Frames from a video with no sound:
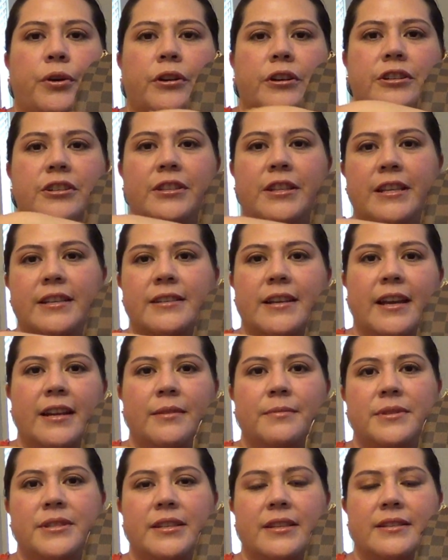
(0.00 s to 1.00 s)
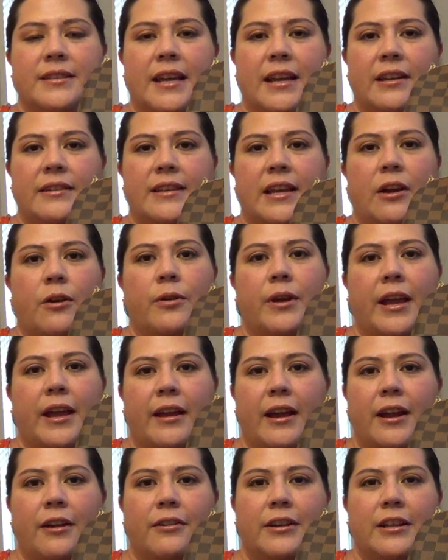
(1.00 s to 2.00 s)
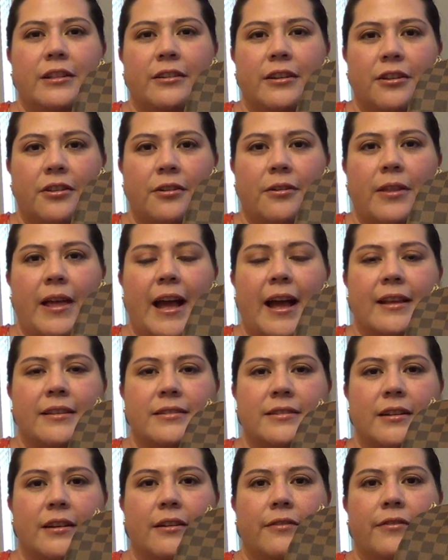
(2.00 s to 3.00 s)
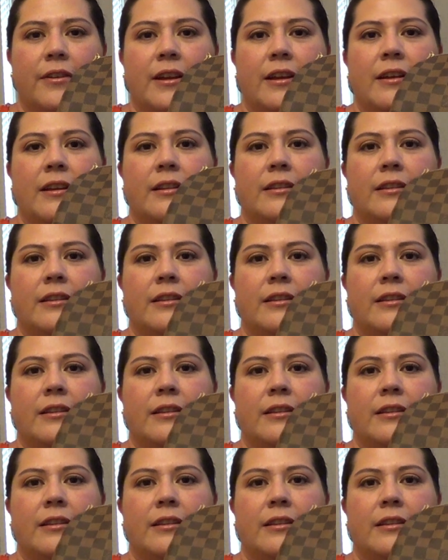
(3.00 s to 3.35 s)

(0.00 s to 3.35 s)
push these items to the side and say, okay, I already looked through that stuff.